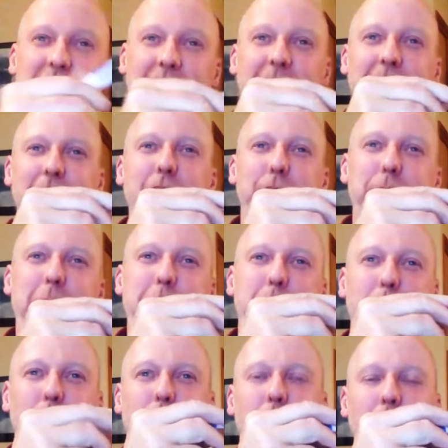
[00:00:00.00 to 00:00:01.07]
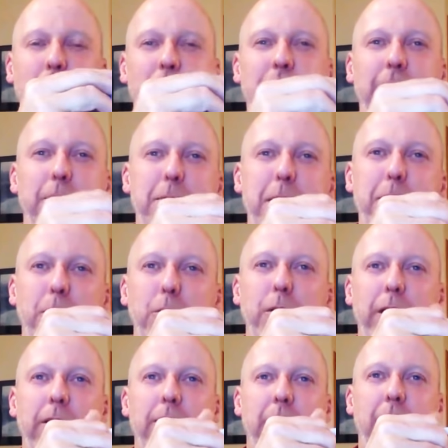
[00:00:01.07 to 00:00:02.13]
there are deaf people or hard of hearing people who
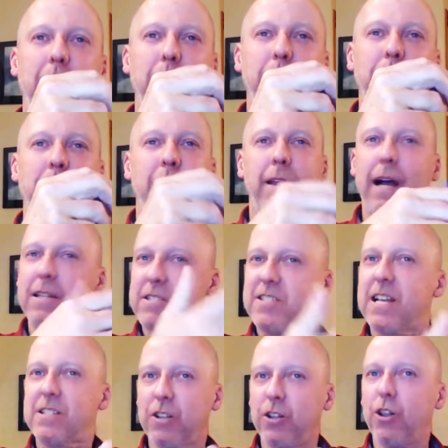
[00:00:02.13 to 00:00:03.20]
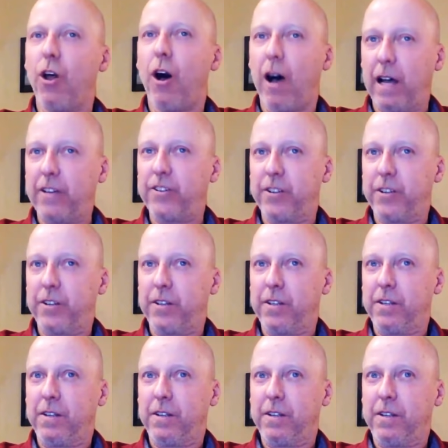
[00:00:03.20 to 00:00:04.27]
hear the hum. That says a lot. It
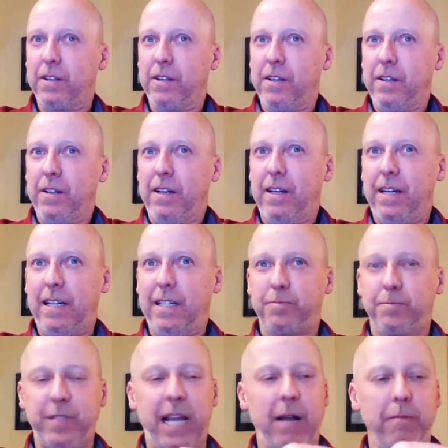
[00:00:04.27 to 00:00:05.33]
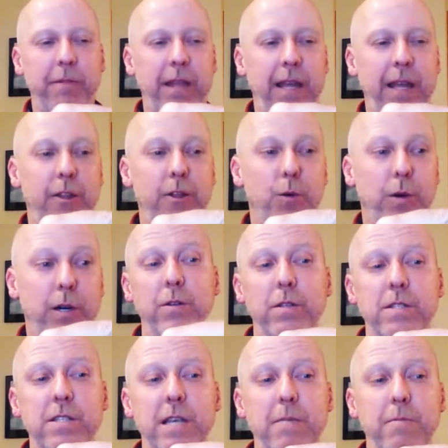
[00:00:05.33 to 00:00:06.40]
does. Yeah. In other
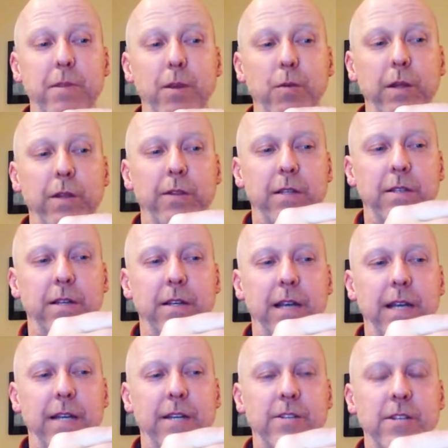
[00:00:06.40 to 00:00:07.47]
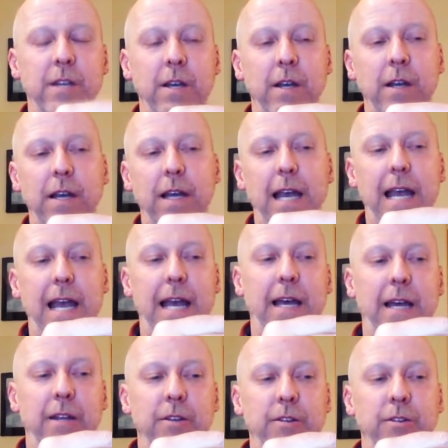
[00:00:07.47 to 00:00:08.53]
words, same thing with tinnitus.
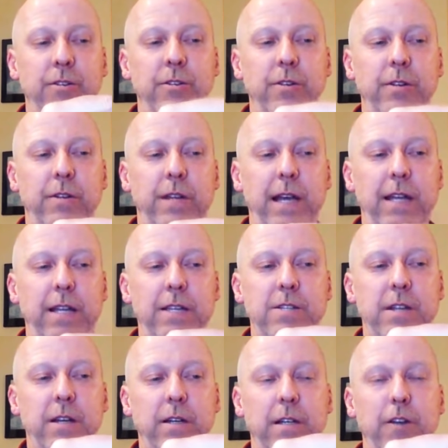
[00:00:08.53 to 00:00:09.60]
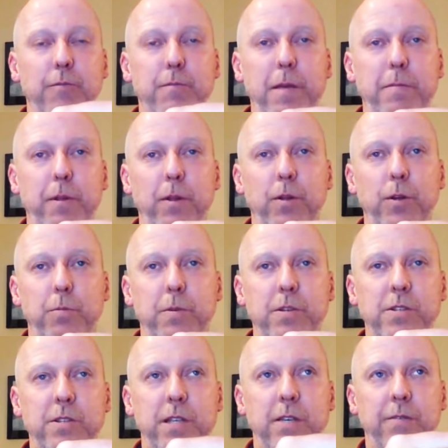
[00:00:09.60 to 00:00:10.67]
And that is, there are deaf people who
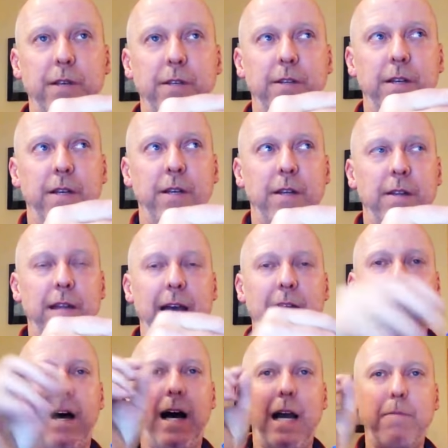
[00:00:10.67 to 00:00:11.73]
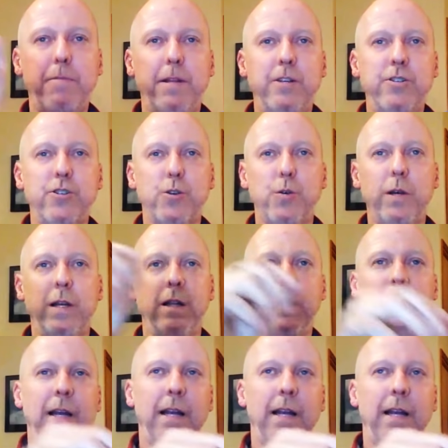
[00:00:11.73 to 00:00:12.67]
perceive it, that high-pitched squeal.